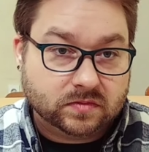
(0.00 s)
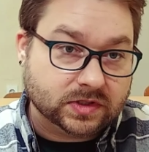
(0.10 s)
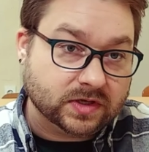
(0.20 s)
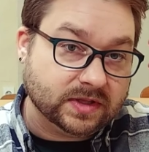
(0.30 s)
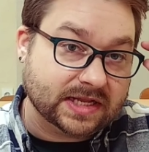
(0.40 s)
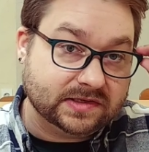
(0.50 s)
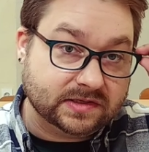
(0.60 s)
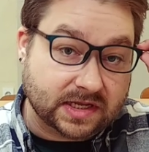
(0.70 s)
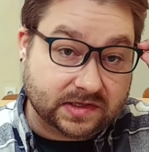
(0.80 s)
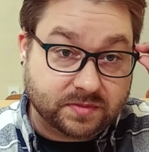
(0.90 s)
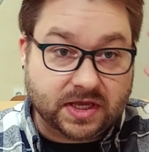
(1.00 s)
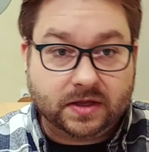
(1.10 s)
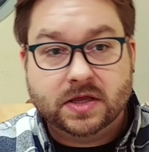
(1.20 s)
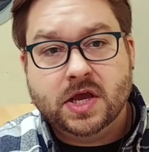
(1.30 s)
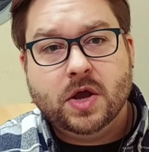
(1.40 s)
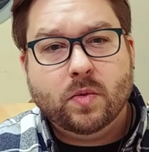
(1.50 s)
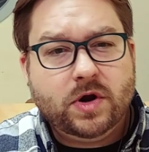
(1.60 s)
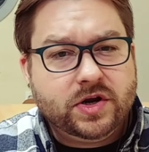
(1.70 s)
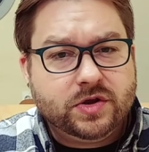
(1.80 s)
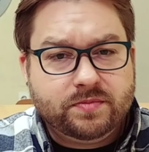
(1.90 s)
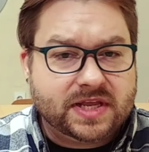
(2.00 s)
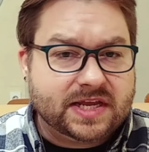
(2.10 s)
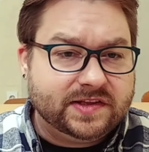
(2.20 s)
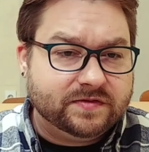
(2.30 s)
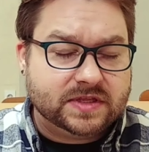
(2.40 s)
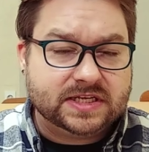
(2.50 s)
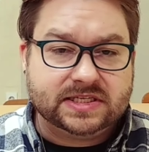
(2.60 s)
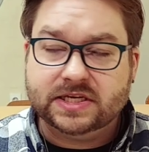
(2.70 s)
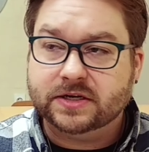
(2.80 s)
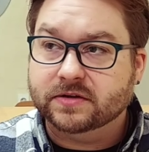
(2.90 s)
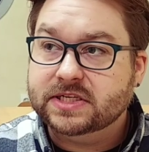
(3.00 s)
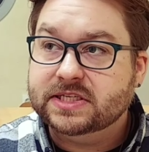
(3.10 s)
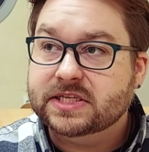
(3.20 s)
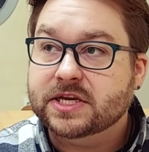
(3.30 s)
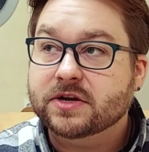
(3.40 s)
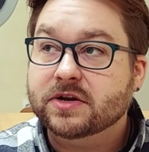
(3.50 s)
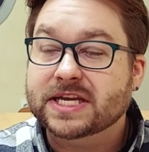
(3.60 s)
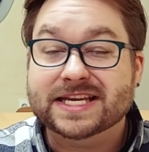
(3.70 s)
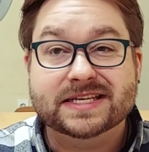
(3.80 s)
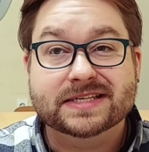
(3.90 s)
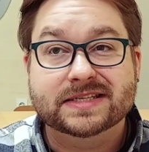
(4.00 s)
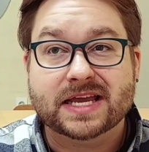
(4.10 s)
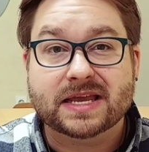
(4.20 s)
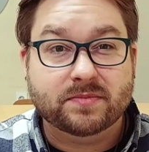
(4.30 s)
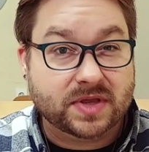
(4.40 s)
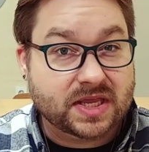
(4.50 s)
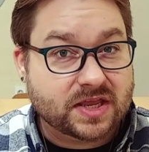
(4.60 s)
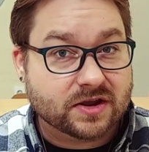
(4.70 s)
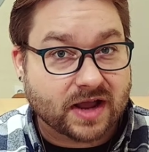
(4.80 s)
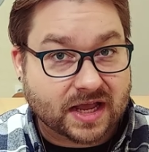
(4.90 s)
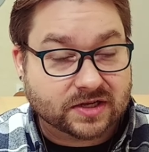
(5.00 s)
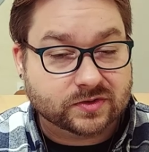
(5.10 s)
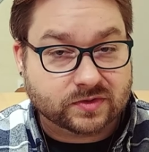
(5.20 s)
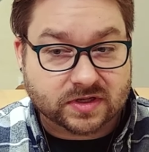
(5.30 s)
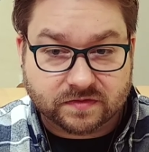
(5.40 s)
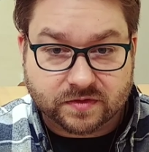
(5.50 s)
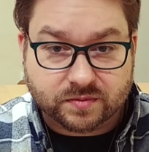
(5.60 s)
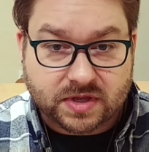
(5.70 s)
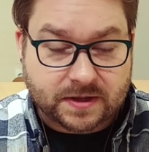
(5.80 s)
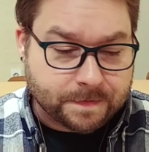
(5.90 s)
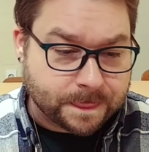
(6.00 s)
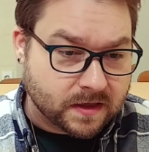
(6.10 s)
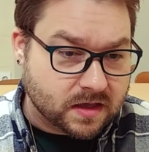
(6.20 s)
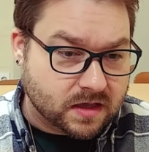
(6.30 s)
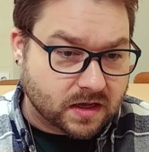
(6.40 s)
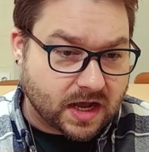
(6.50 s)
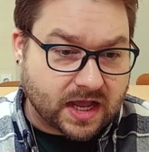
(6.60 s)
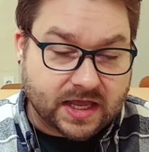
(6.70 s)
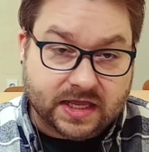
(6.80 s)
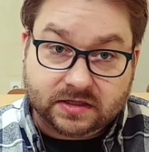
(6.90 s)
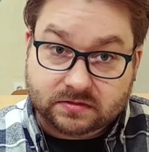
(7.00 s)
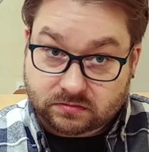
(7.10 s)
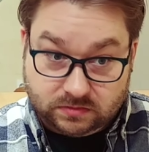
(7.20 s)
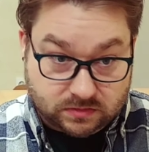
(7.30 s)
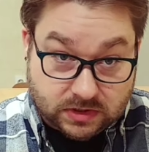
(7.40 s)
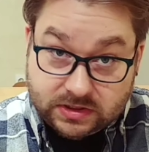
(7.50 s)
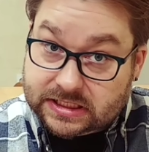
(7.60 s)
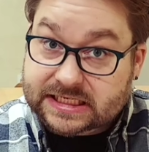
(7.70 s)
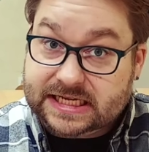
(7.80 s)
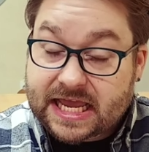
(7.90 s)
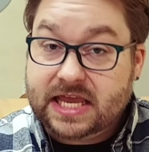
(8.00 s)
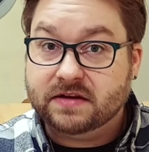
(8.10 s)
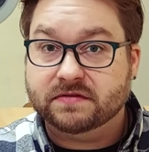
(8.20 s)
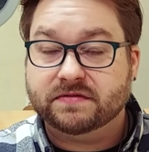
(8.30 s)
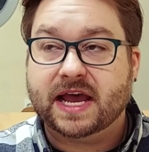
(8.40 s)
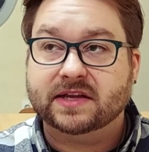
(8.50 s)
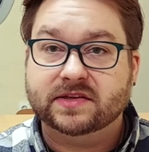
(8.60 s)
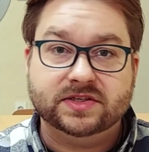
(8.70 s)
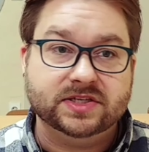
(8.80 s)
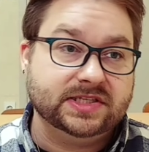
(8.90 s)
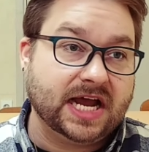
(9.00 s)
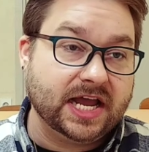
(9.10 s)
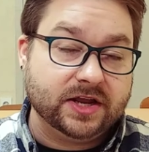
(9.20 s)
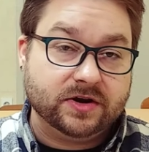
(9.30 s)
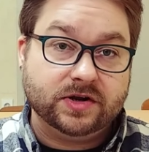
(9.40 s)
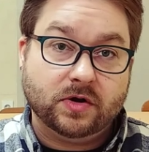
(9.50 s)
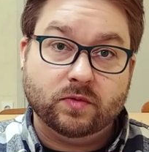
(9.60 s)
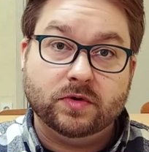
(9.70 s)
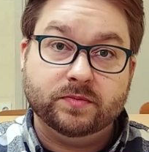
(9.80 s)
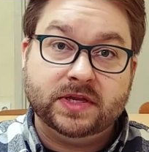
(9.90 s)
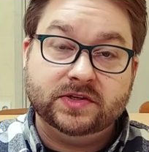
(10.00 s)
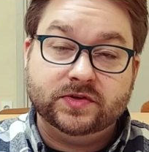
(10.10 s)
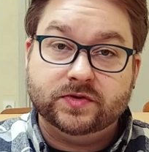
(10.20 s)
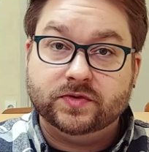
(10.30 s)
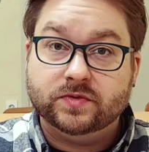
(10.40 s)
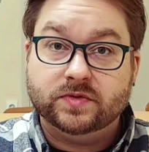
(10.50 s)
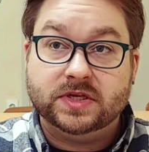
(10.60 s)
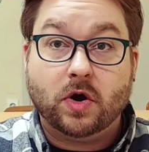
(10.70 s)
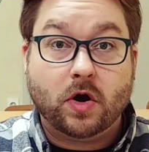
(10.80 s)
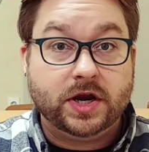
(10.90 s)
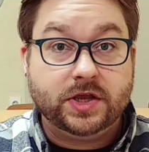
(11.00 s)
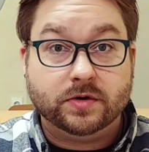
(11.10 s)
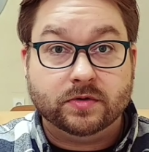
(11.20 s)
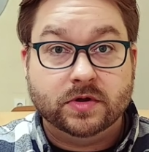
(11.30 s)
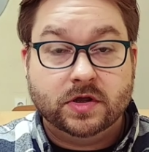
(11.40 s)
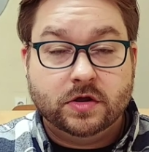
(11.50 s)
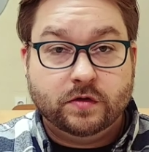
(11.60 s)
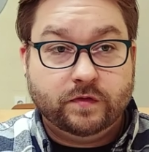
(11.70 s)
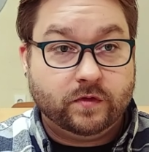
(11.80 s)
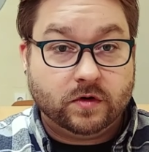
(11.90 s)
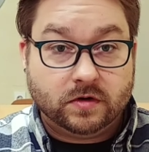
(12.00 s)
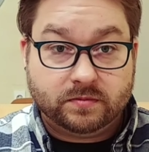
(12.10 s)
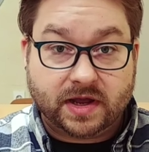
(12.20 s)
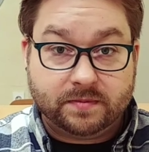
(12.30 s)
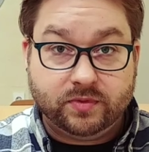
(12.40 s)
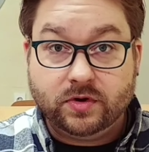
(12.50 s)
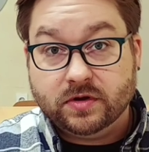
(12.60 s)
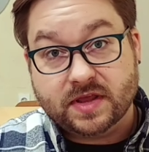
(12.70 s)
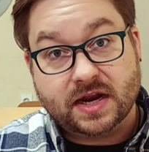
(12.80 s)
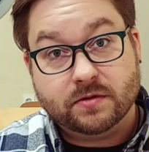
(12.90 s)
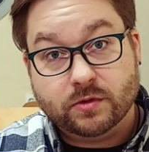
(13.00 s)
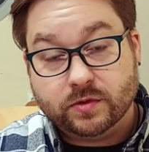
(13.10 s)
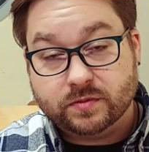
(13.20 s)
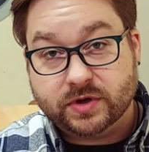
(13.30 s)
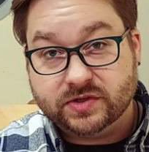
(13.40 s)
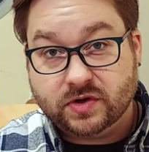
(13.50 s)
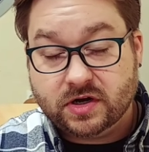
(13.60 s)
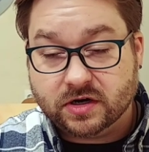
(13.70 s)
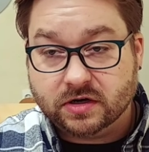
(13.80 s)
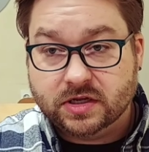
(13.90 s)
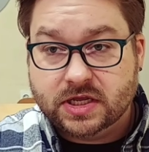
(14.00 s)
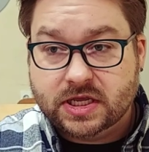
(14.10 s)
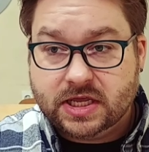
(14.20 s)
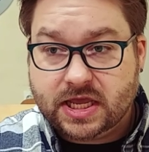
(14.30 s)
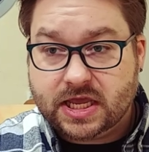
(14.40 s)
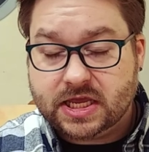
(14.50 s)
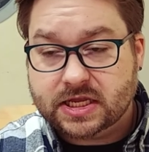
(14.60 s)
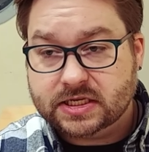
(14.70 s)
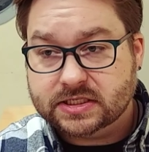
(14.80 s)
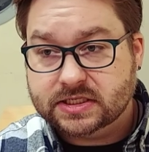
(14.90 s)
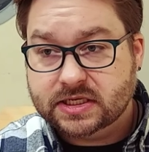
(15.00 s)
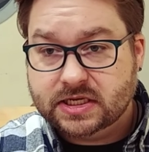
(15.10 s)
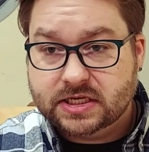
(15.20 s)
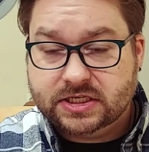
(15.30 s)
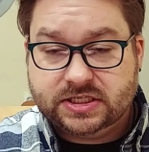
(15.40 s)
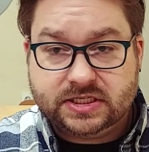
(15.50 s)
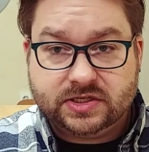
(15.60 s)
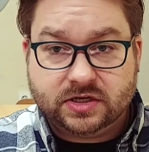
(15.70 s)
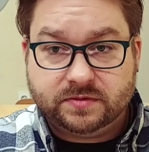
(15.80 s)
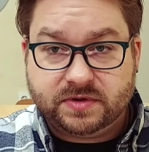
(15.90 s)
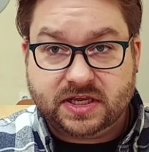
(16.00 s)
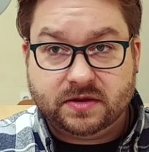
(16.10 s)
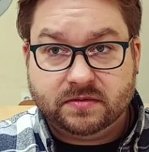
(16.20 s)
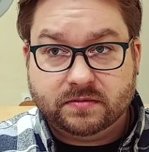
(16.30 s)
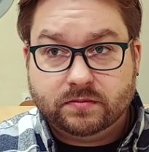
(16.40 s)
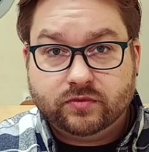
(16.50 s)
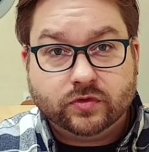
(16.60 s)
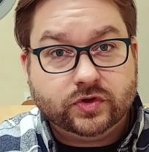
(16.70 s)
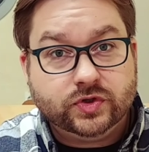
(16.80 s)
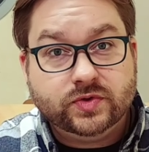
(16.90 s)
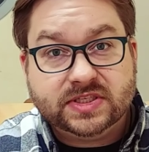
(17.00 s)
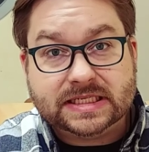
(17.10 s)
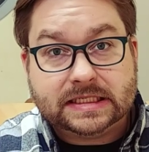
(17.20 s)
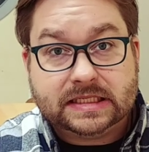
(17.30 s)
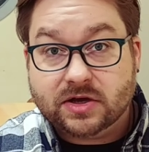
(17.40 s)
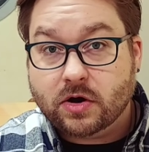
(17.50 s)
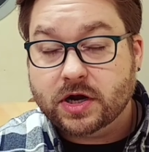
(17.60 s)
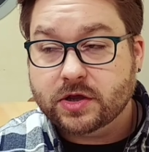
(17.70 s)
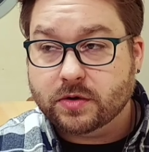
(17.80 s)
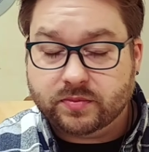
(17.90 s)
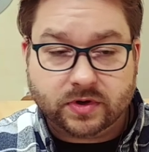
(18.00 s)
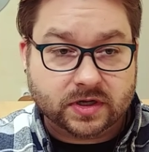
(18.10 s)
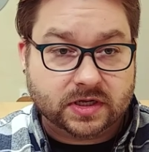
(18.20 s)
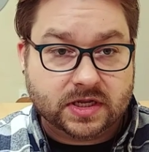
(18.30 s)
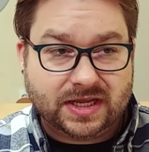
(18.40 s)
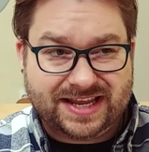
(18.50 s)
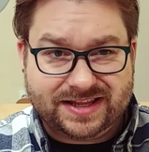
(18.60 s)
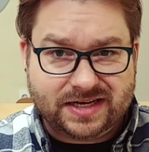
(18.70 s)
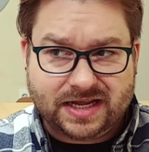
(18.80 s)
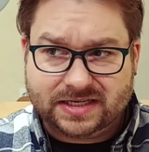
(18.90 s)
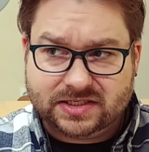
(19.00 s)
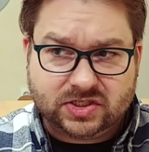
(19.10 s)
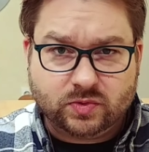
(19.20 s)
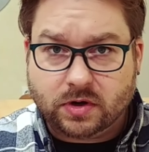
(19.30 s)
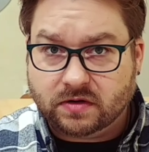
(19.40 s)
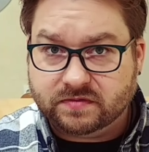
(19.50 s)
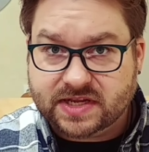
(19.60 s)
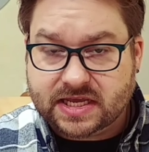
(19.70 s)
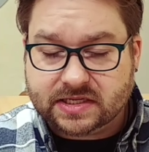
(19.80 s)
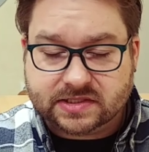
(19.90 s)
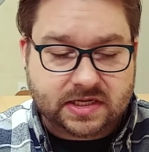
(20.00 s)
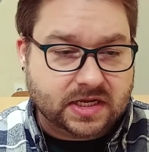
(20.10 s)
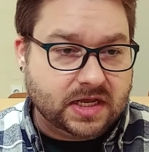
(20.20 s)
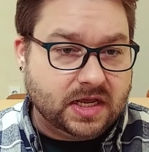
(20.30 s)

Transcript: So that's, that's me. What are your plans for this year? This year is a big year actually for me. I today, in fact, just hired a woman to do the audio for my book that I wrote with my daughter. And she's going to be producing the audiobook in the next 12 days.